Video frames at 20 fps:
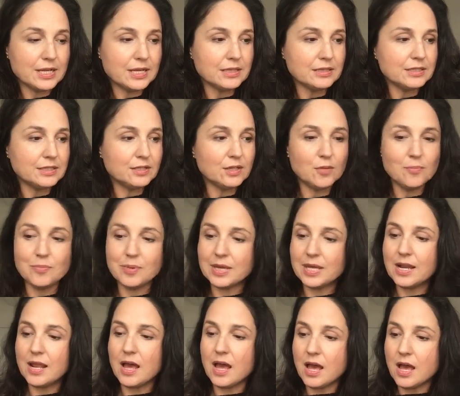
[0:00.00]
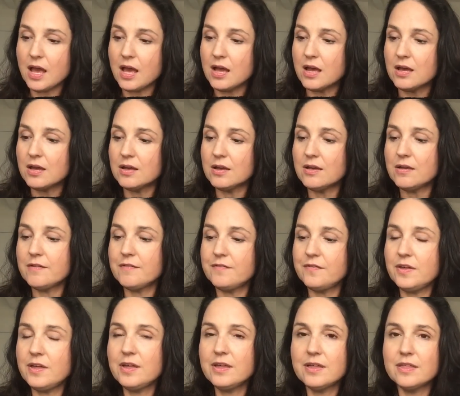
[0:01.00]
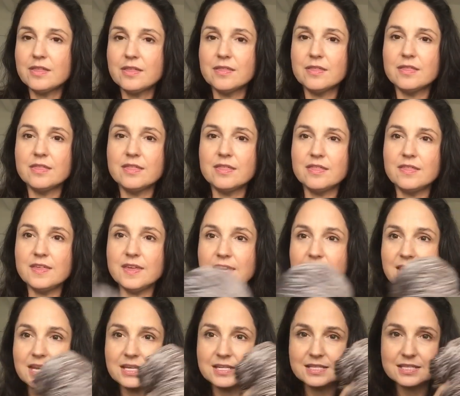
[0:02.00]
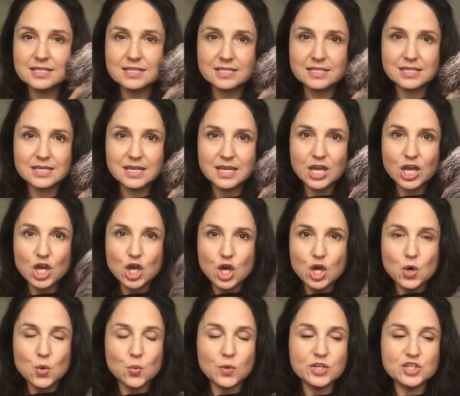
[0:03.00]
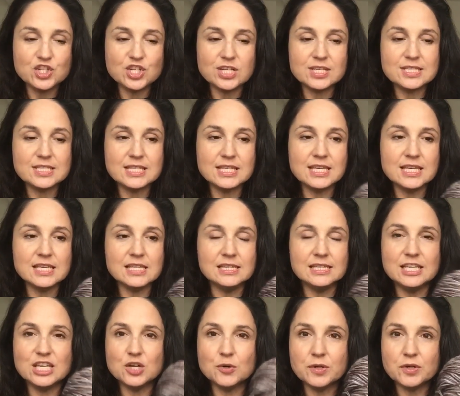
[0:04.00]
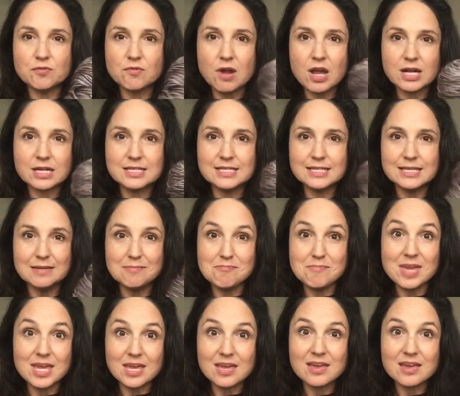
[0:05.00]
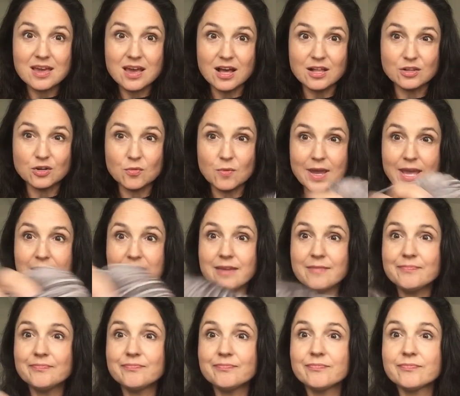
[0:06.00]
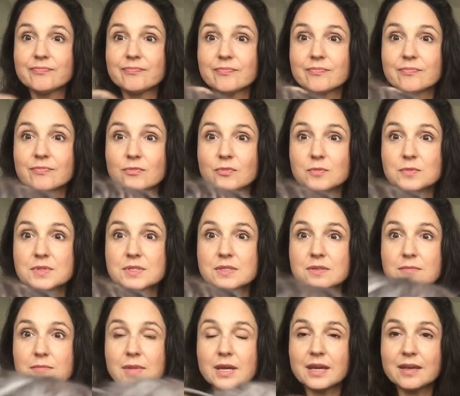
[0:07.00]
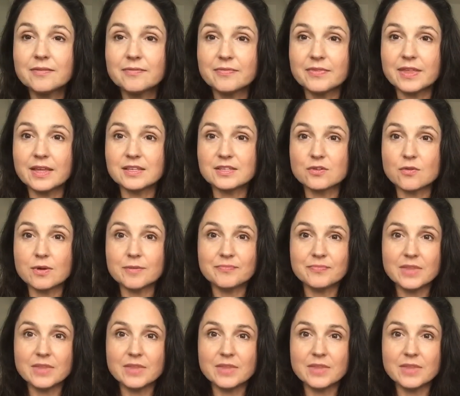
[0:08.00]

little bit of this, which is the Leo and Roxy Mink colorway. Oops, my thing's going.